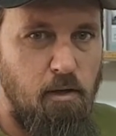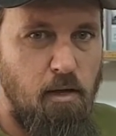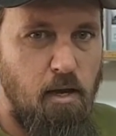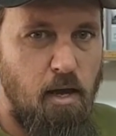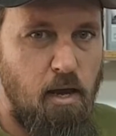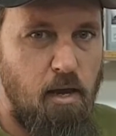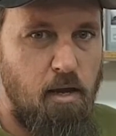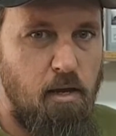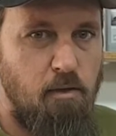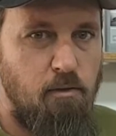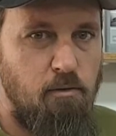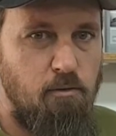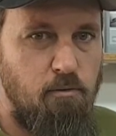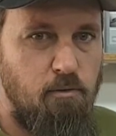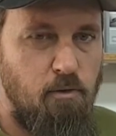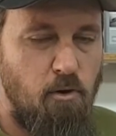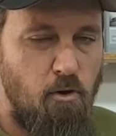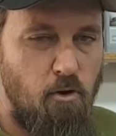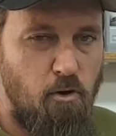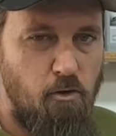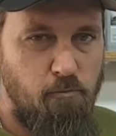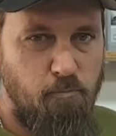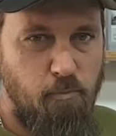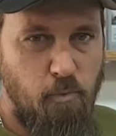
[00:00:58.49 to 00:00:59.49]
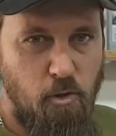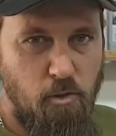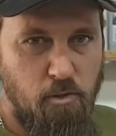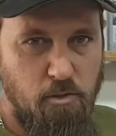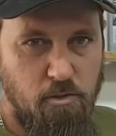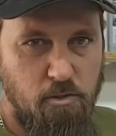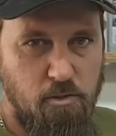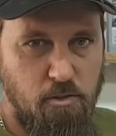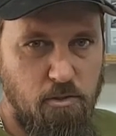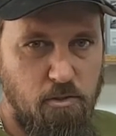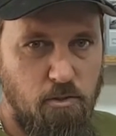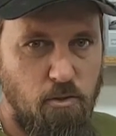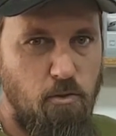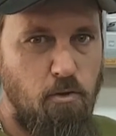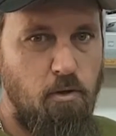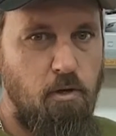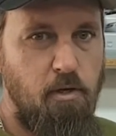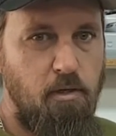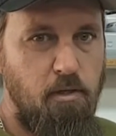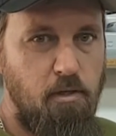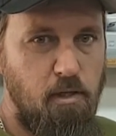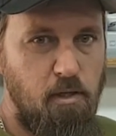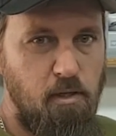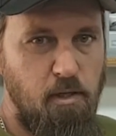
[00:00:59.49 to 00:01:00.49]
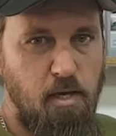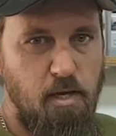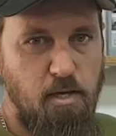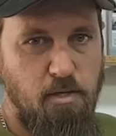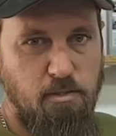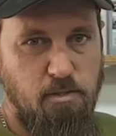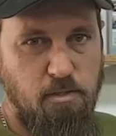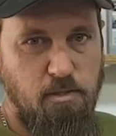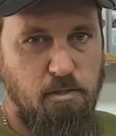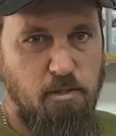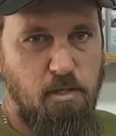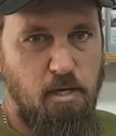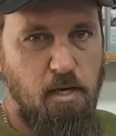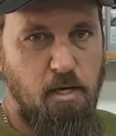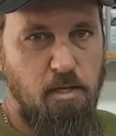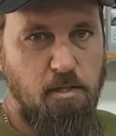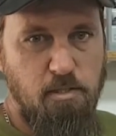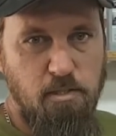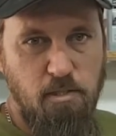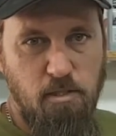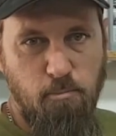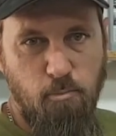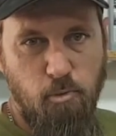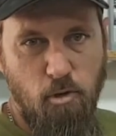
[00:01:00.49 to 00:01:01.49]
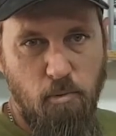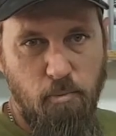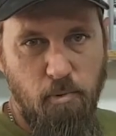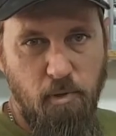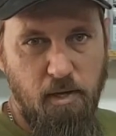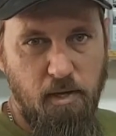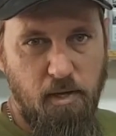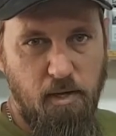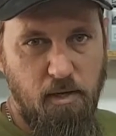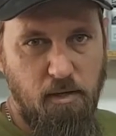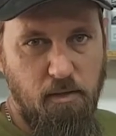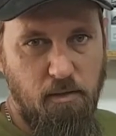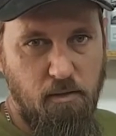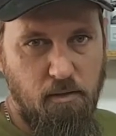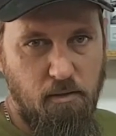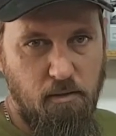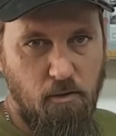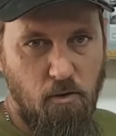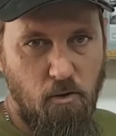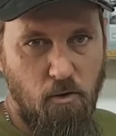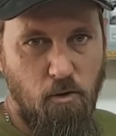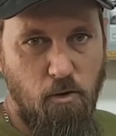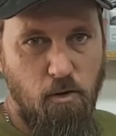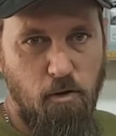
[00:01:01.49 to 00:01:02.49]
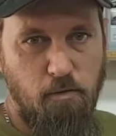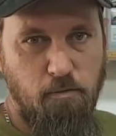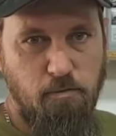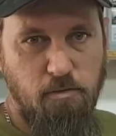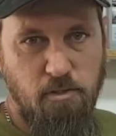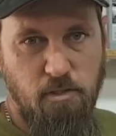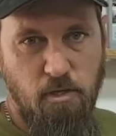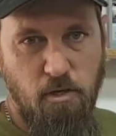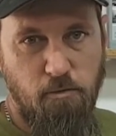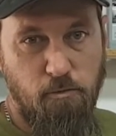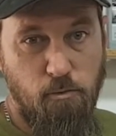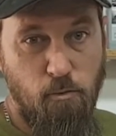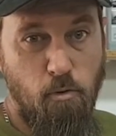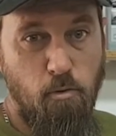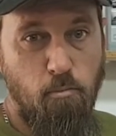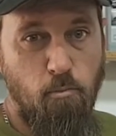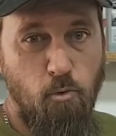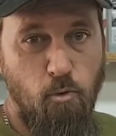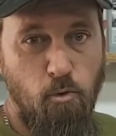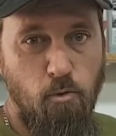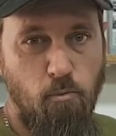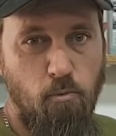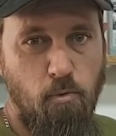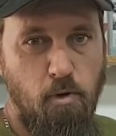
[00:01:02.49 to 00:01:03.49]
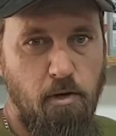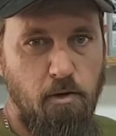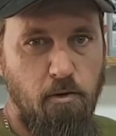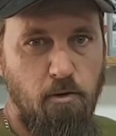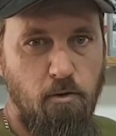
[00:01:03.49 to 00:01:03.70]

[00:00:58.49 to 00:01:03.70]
and the hive box design allows us to easily propagate hives. So if we want more than one